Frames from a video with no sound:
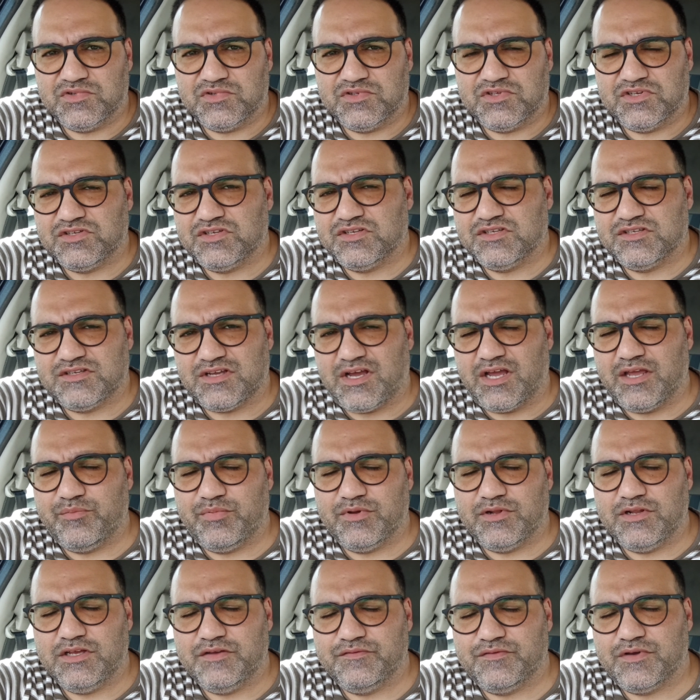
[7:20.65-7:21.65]
This is, I
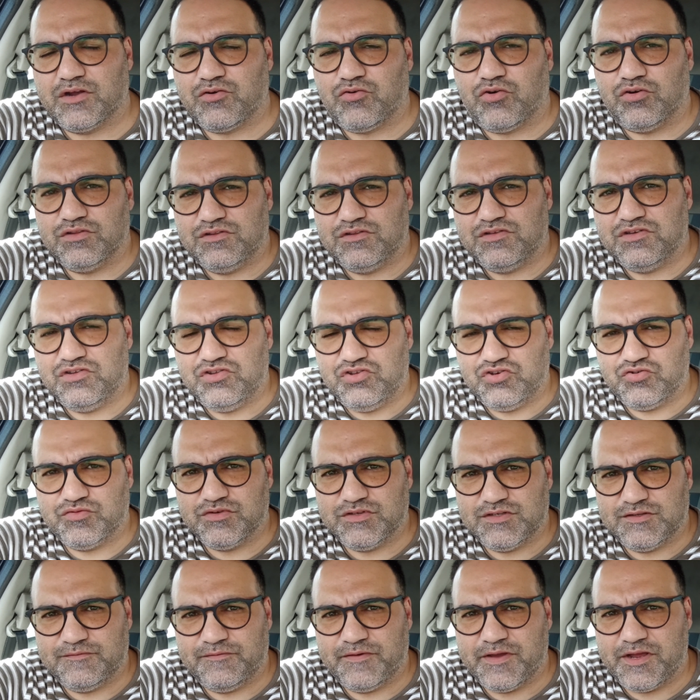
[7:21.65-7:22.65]
believe, a
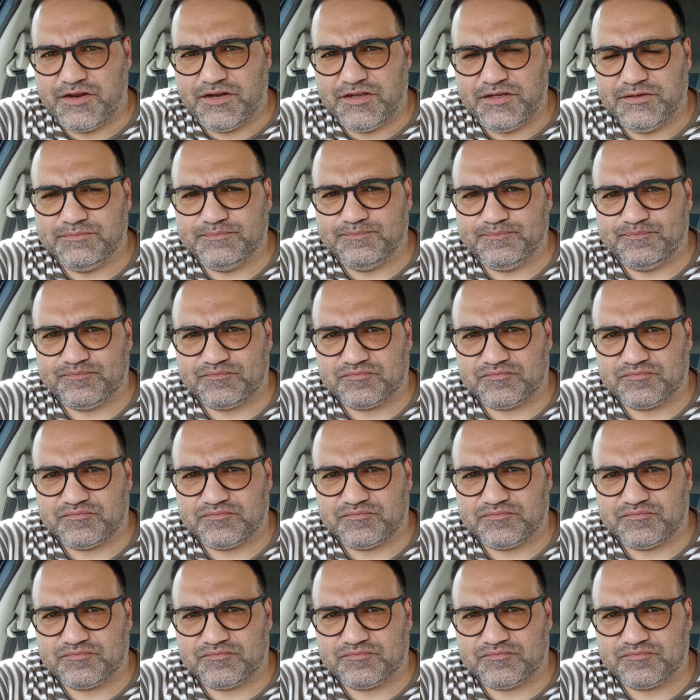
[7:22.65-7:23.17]
continuous ferry.